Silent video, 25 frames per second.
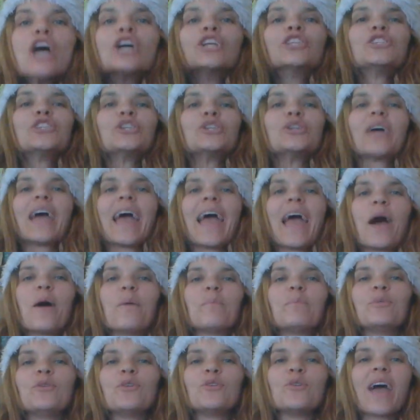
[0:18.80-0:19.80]
To
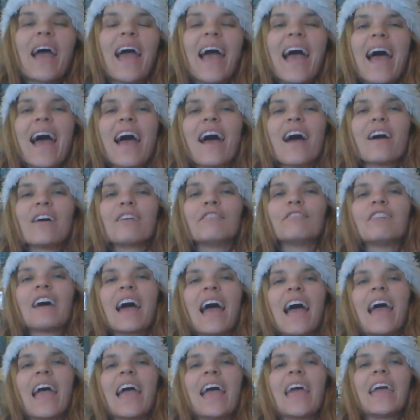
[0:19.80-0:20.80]
help you have
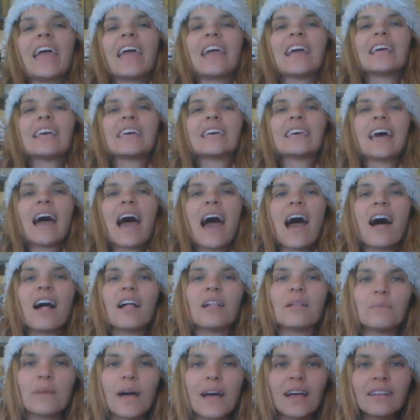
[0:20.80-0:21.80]
a
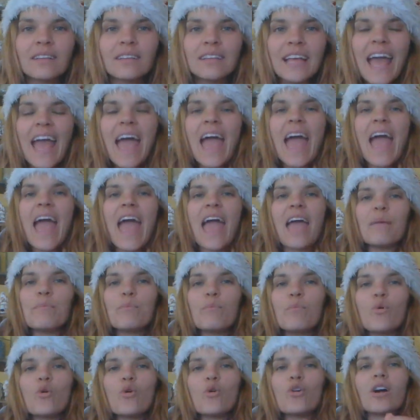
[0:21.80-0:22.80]
calmer
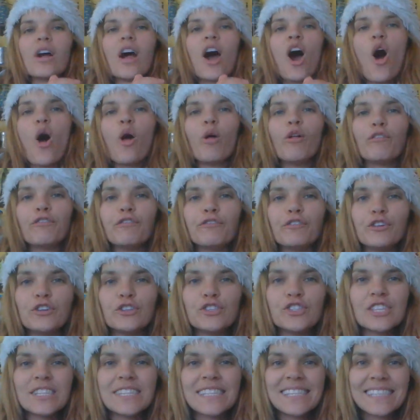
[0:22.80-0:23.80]
and more whole
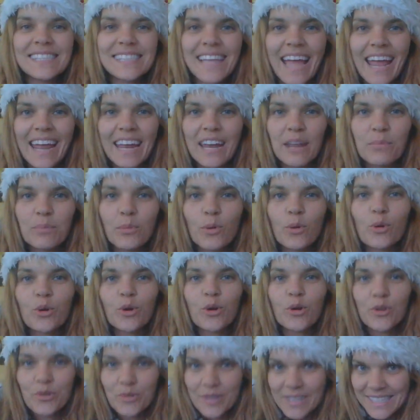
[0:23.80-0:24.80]
food sustainable
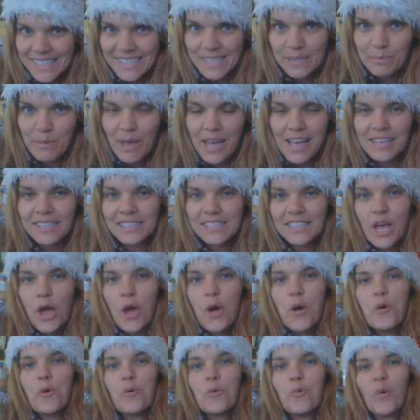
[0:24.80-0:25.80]
Christmas
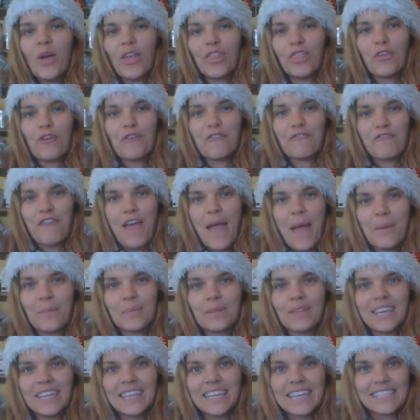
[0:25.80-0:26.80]
with your
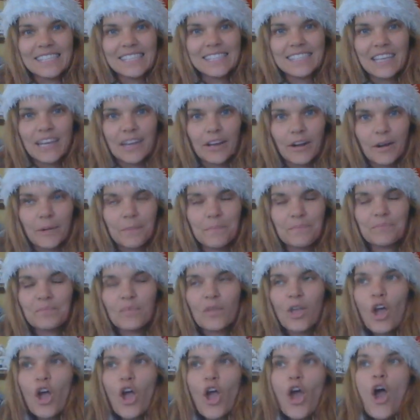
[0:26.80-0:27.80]
family this year.
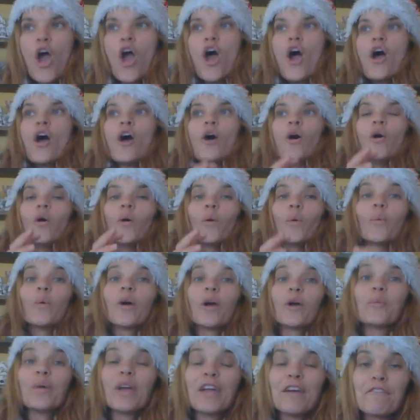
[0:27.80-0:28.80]

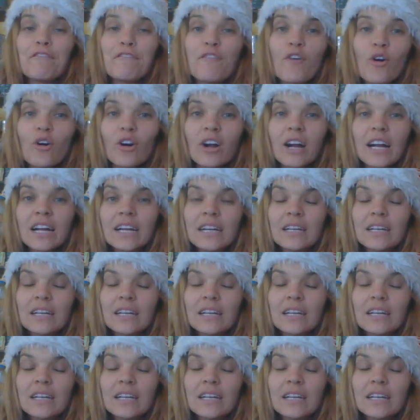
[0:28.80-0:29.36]
We're week 4.